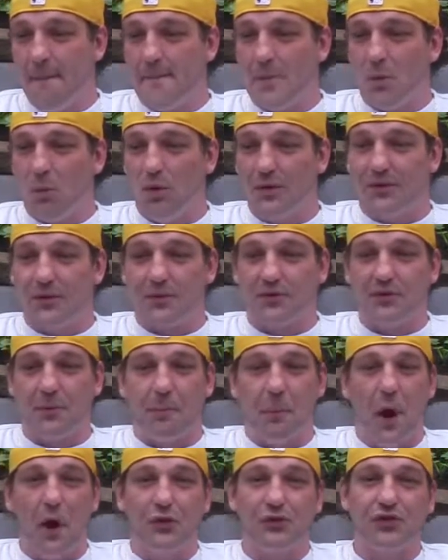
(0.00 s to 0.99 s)
what they're
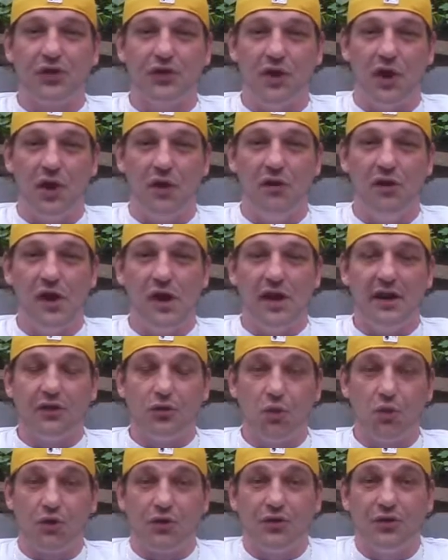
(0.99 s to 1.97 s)
supposed to know in
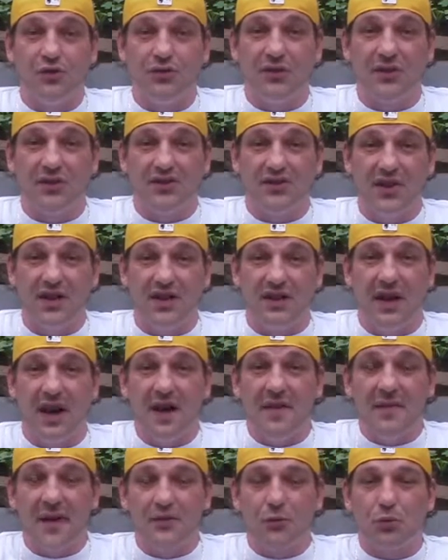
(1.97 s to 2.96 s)
order to succeed.
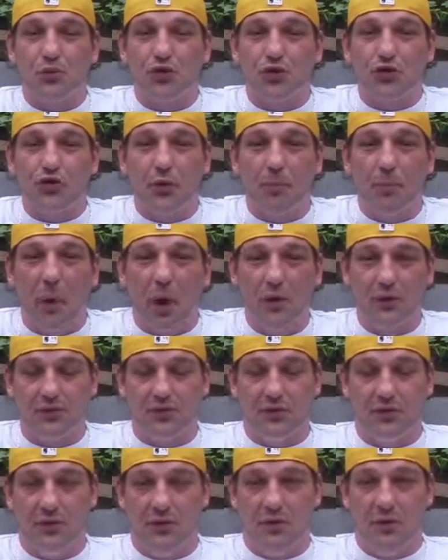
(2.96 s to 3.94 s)
That's what you're supposed
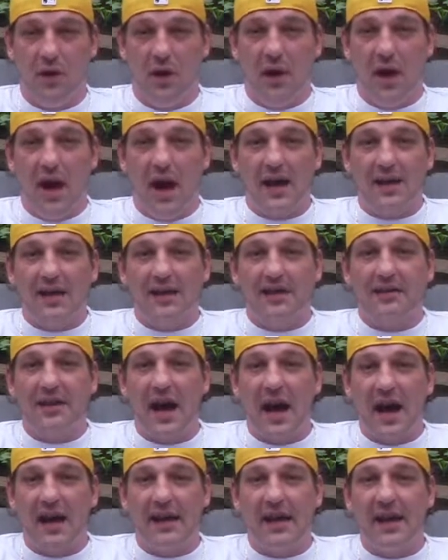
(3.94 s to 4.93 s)
to do. And then
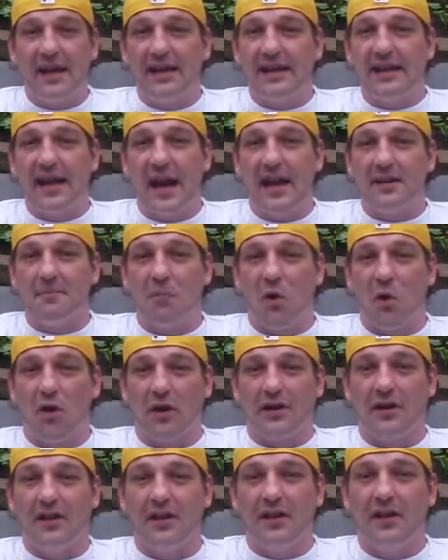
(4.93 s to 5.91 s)
any kind of
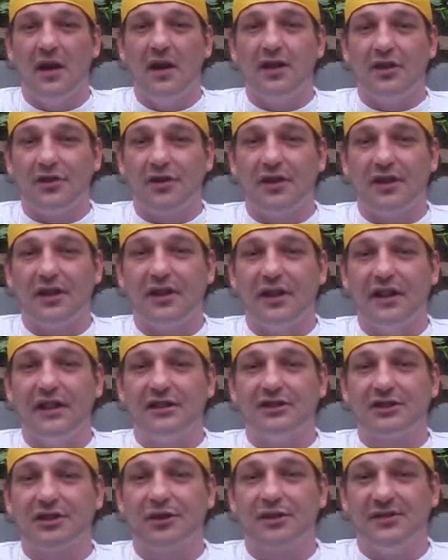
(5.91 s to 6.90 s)
marketing, you're going to
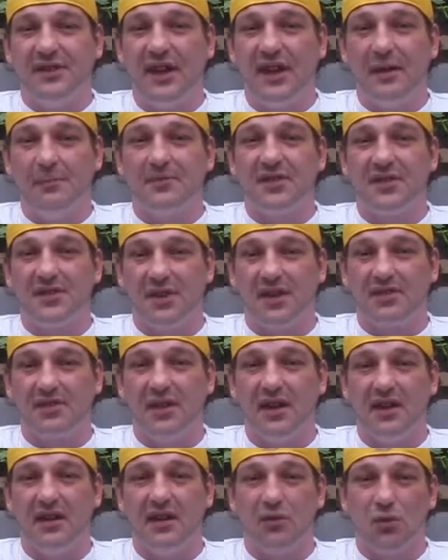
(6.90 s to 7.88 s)
need your team to
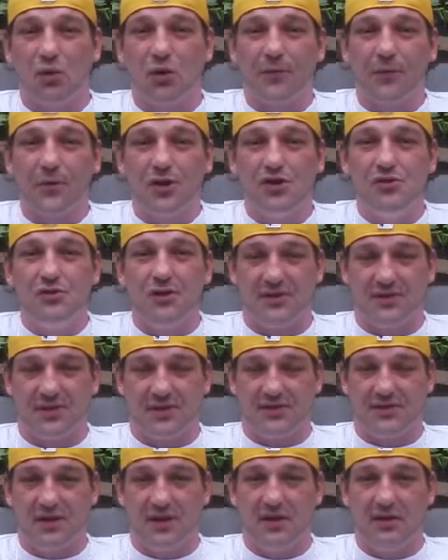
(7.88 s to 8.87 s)
succeed in order for you to
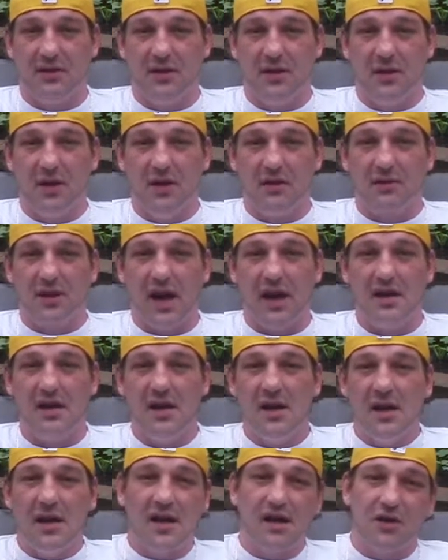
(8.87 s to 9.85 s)
succeed, okay?
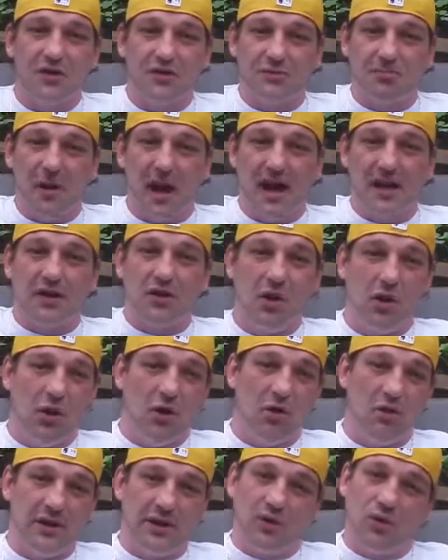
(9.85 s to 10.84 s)
Here's my
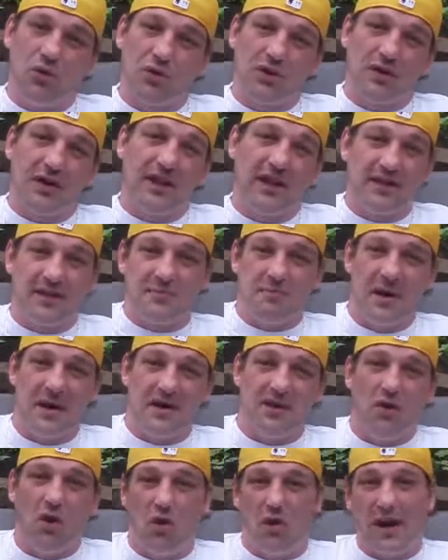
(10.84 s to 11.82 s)
goal. In order to get to
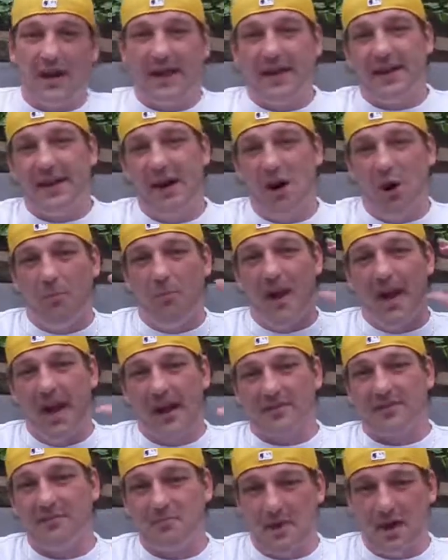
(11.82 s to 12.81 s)
my goal, I got to help
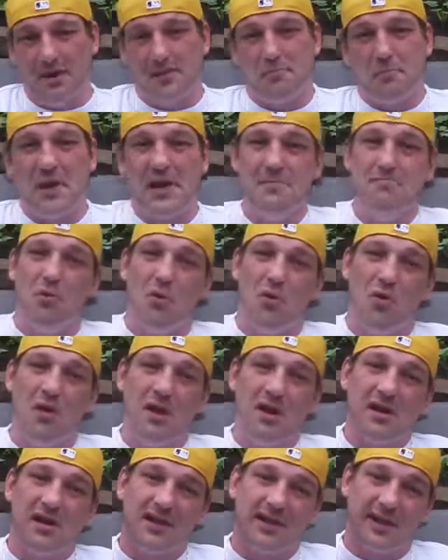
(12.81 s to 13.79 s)
X amount of people
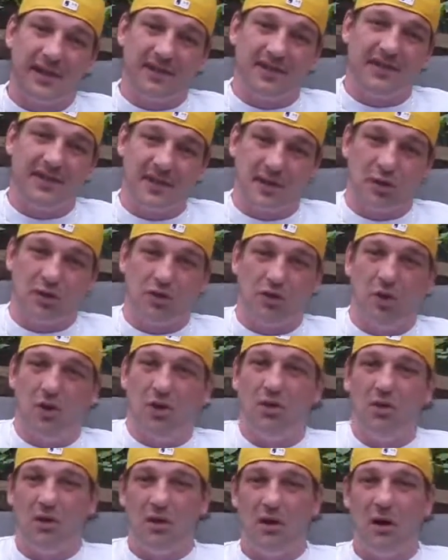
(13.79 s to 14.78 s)
get to their goal,
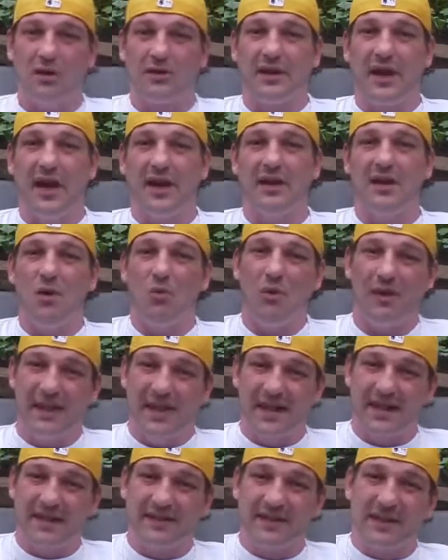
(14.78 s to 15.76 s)
okay? When
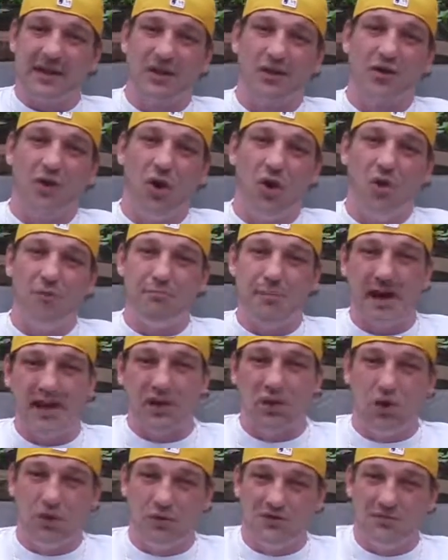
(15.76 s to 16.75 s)
they get to their goal,
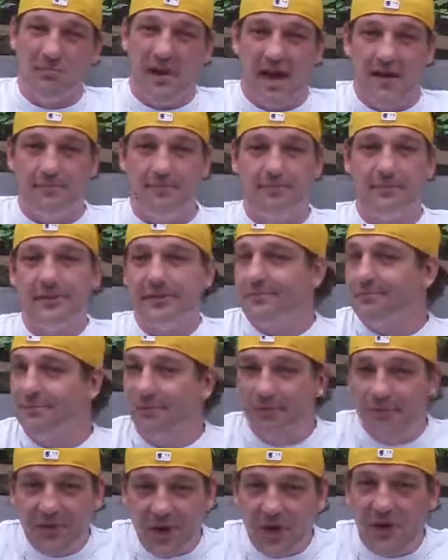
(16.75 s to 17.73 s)
my goal is met.
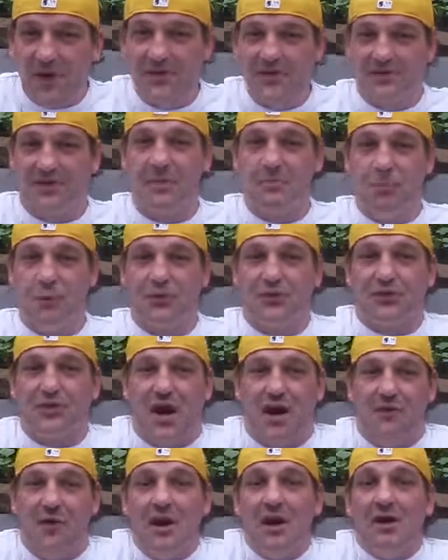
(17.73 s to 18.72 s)
Very simple
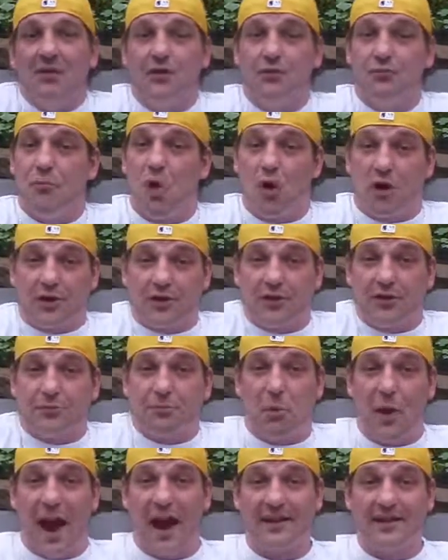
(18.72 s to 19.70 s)
stuff. Do marketers
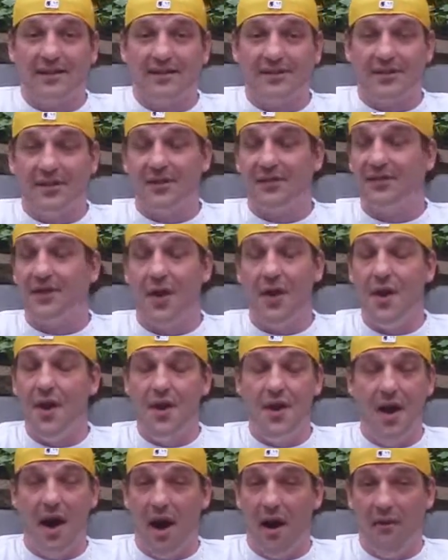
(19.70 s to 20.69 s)
practice this?
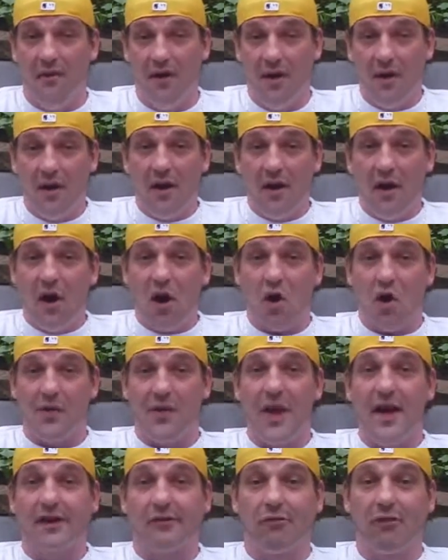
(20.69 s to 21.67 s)
No. Are
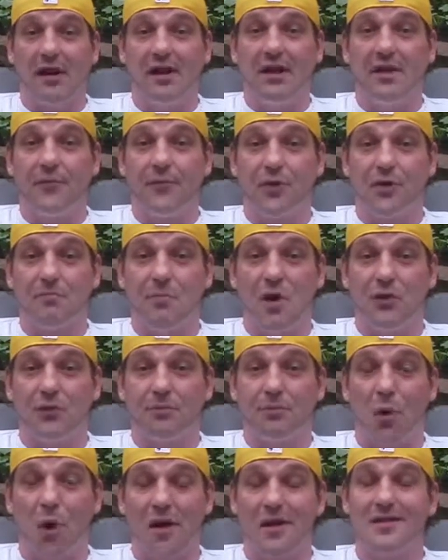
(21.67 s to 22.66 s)
they greedy for the
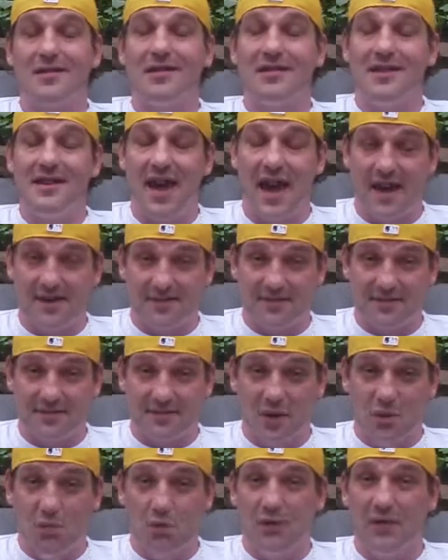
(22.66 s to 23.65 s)
most part? Yes.
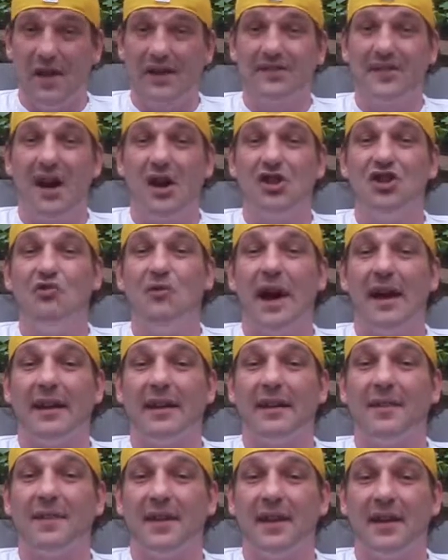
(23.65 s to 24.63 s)
Will they tell you
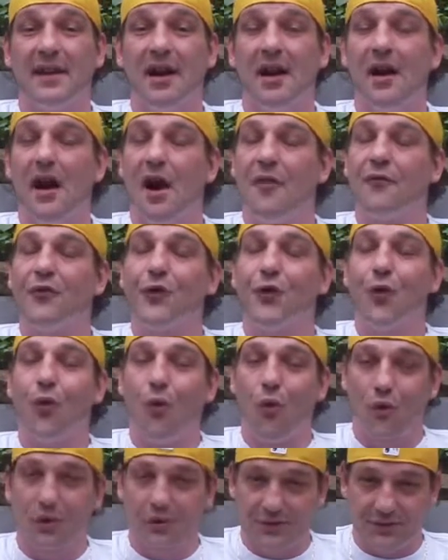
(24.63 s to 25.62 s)
anything? Of
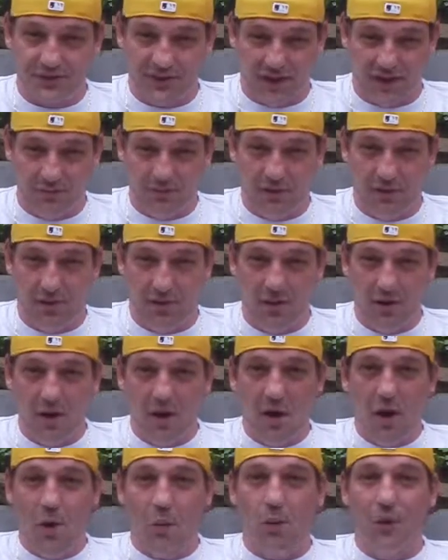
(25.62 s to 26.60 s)
course they will.
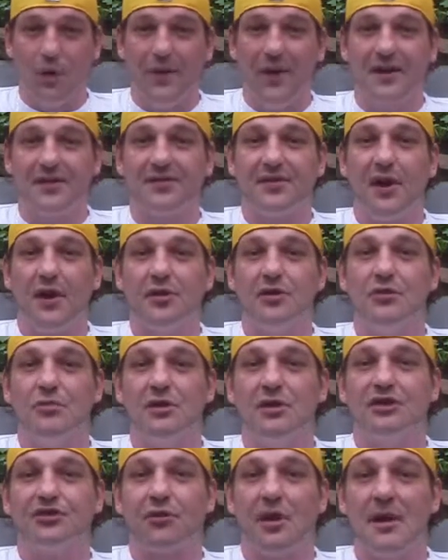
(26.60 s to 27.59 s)
Will they sell
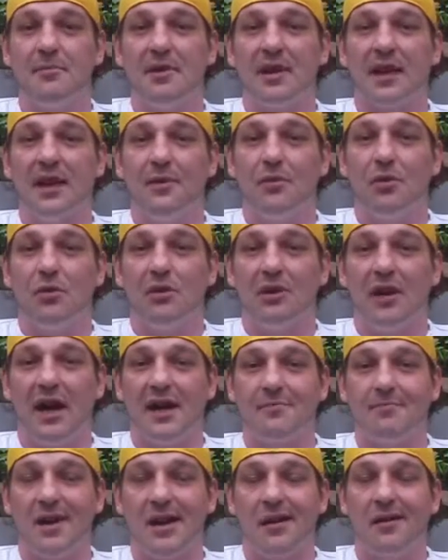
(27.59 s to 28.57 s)
you a dream and give you a
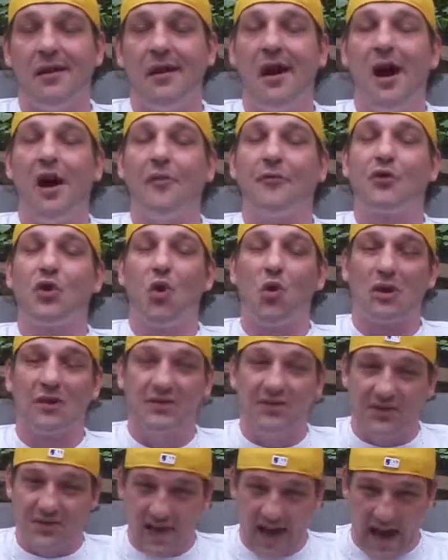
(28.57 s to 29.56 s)
nightmare? Of
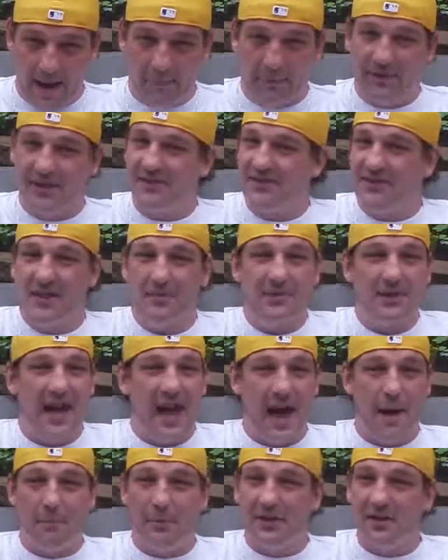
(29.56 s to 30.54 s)
course it's happened. It's even
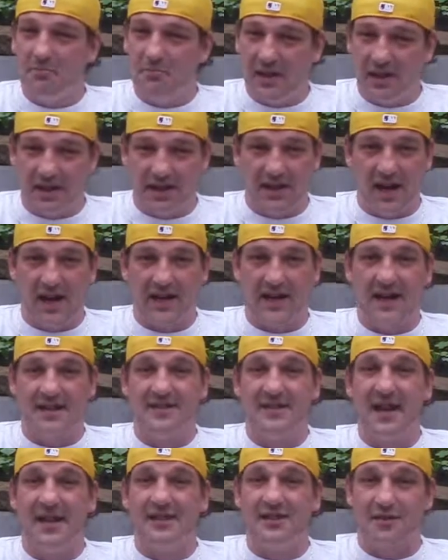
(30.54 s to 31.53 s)
happened to me, and I got
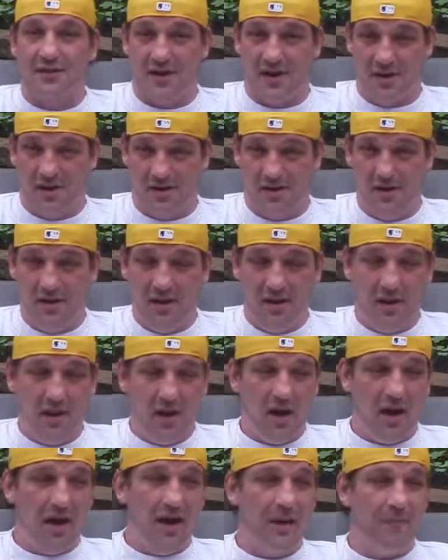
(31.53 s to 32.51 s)
tenure here.
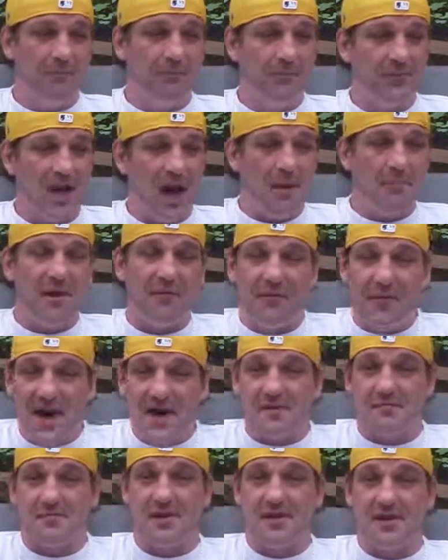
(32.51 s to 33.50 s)
I'm a
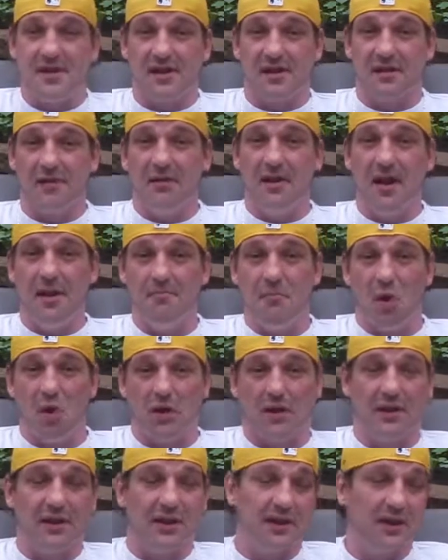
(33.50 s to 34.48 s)
veteran here at
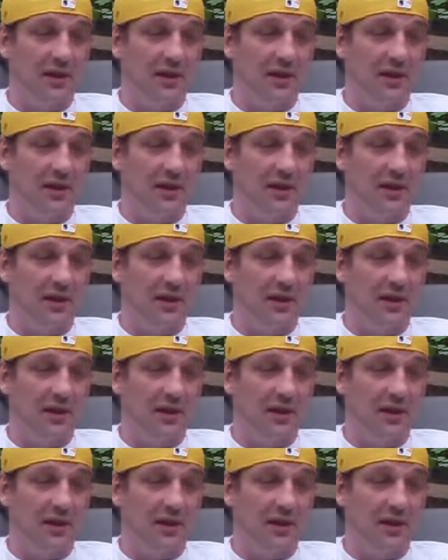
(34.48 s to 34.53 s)
marketing.